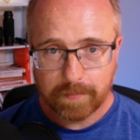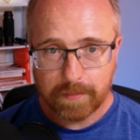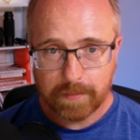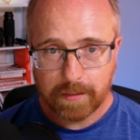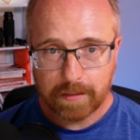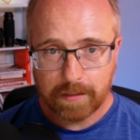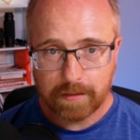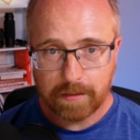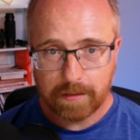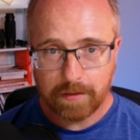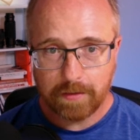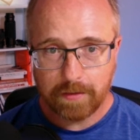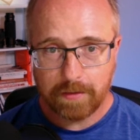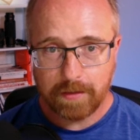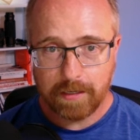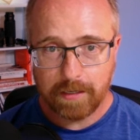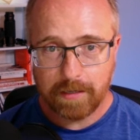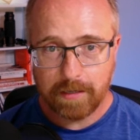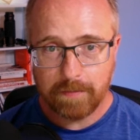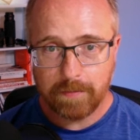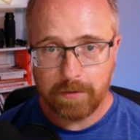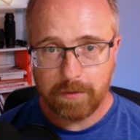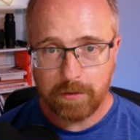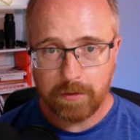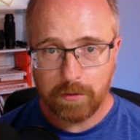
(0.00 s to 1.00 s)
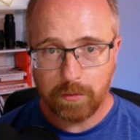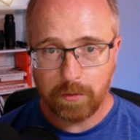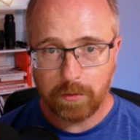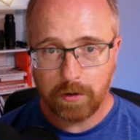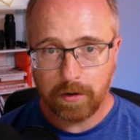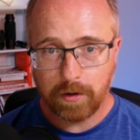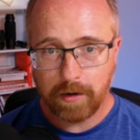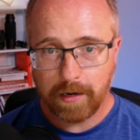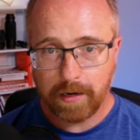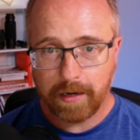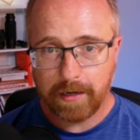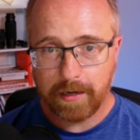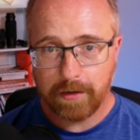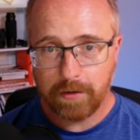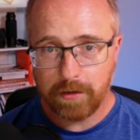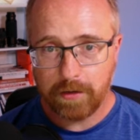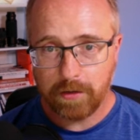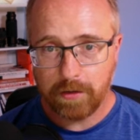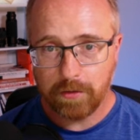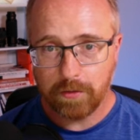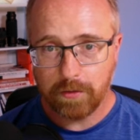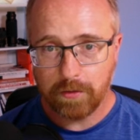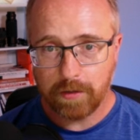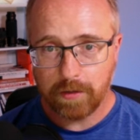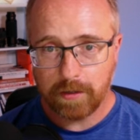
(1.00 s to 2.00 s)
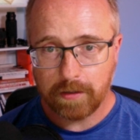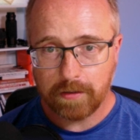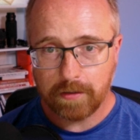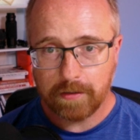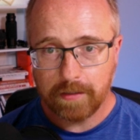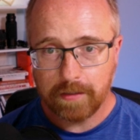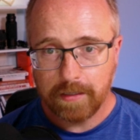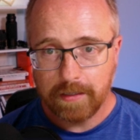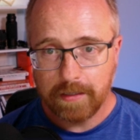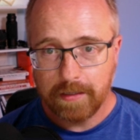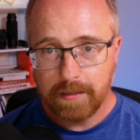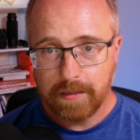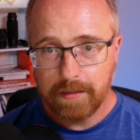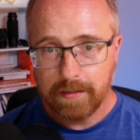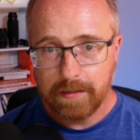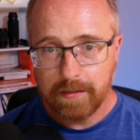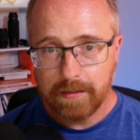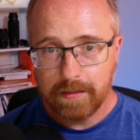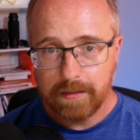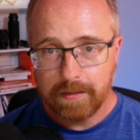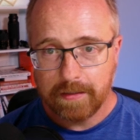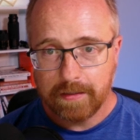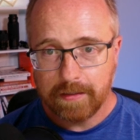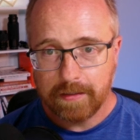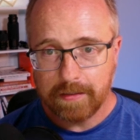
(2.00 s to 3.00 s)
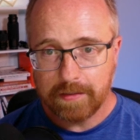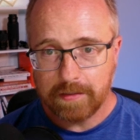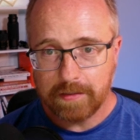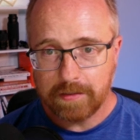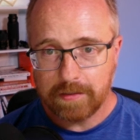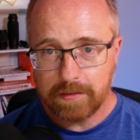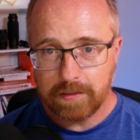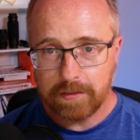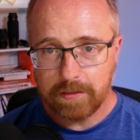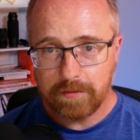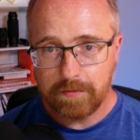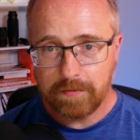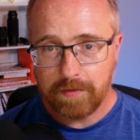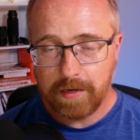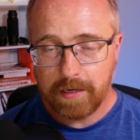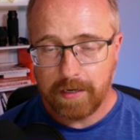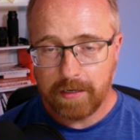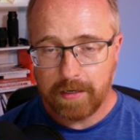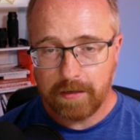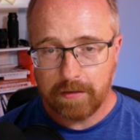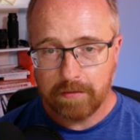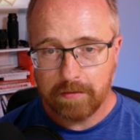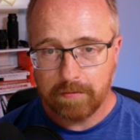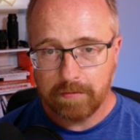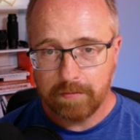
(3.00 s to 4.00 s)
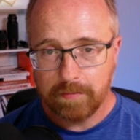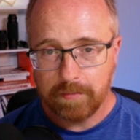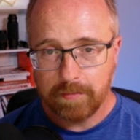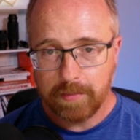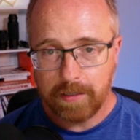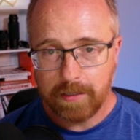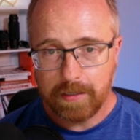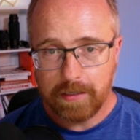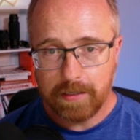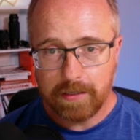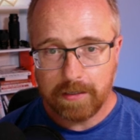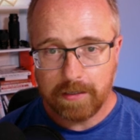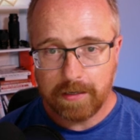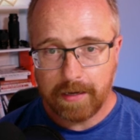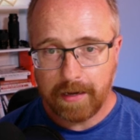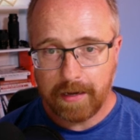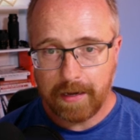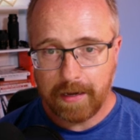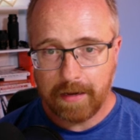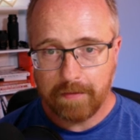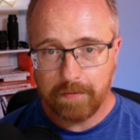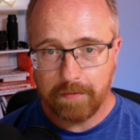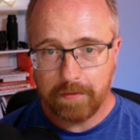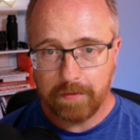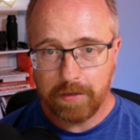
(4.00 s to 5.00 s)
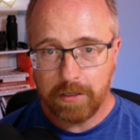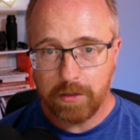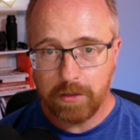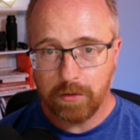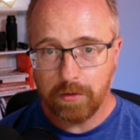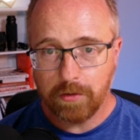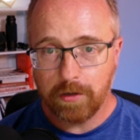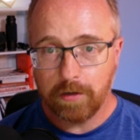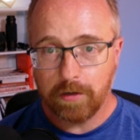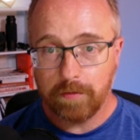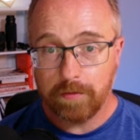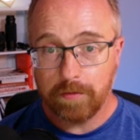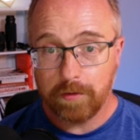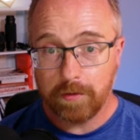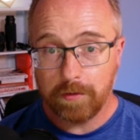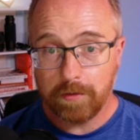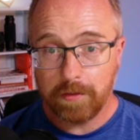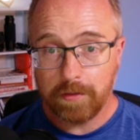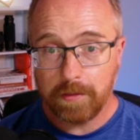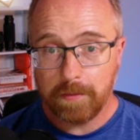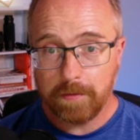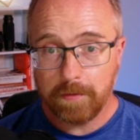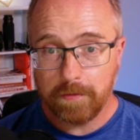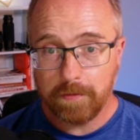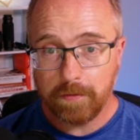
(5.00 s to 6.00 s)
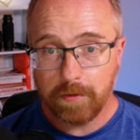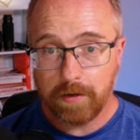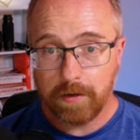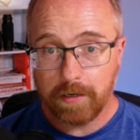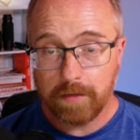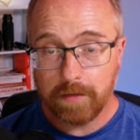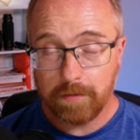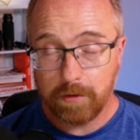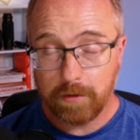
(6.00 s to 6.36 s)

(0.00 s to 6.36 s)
The theme URI or URL, this is just fake, but you could have a URL for your theme if you wanted.